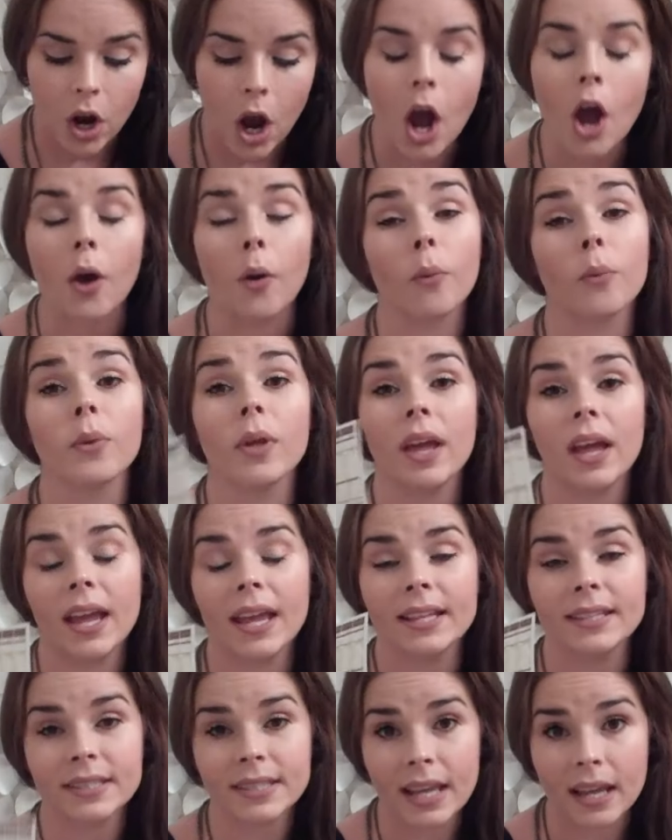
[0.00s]
Oh,
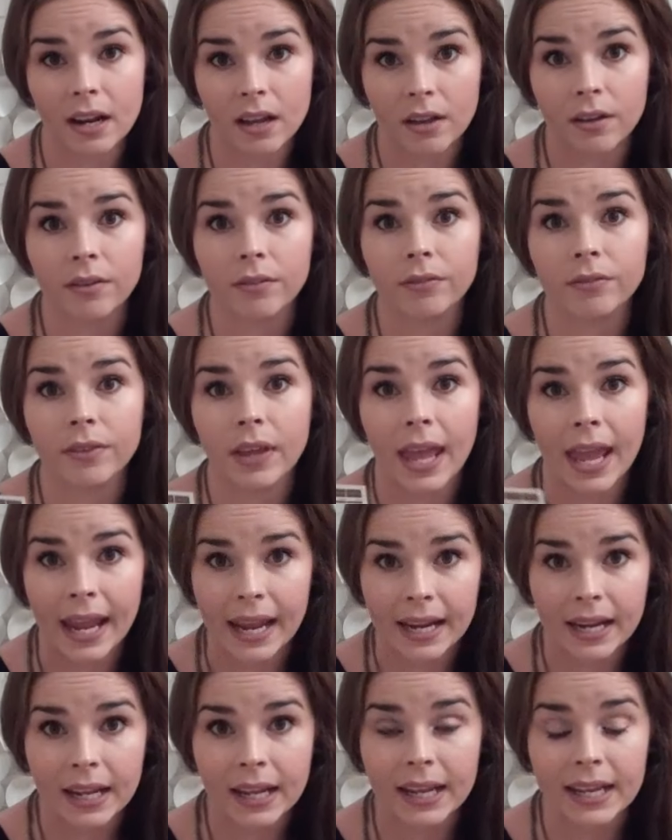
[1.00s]
instead of
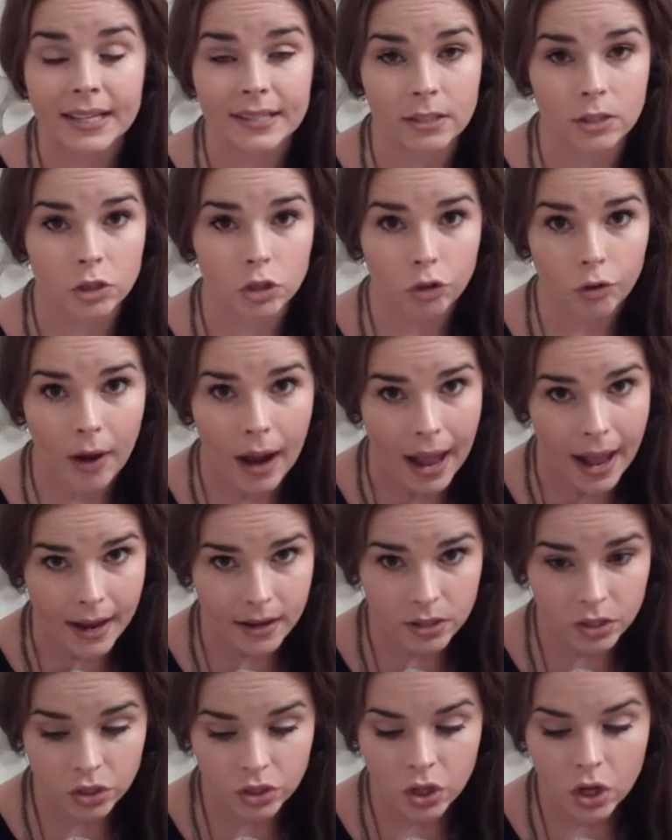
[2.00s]
hate it, it's
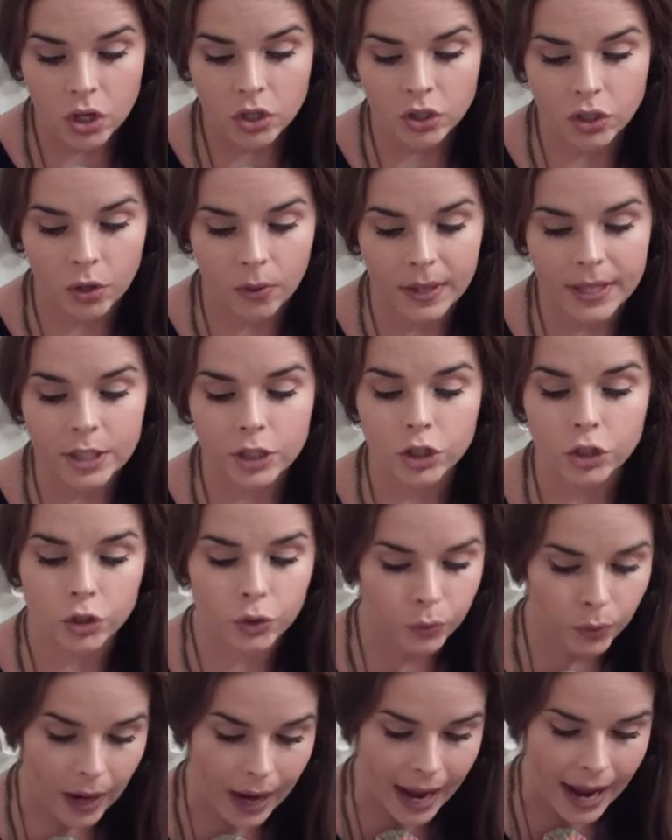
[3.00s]
trash. So it's
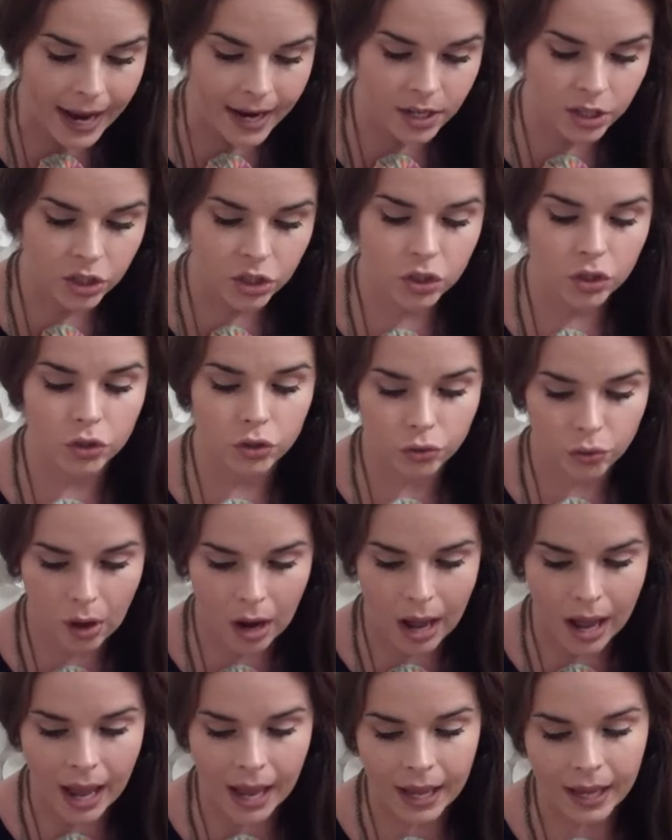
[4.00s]
trash,
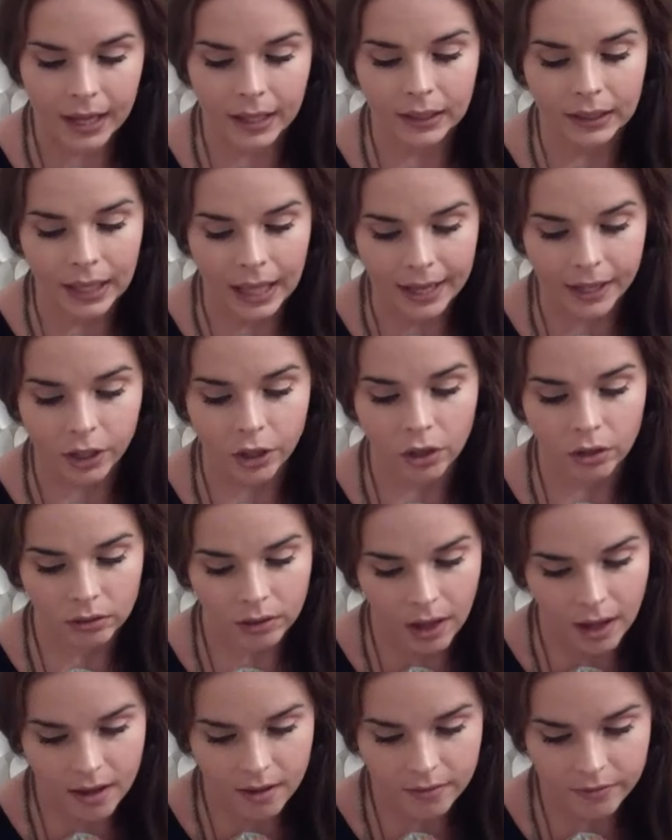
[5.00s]
try, like, or
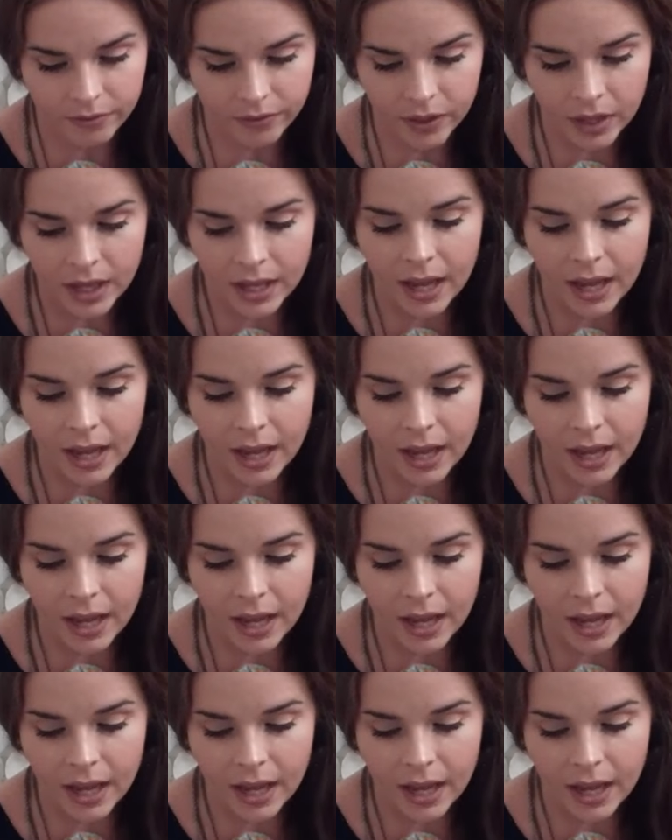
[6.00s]
love.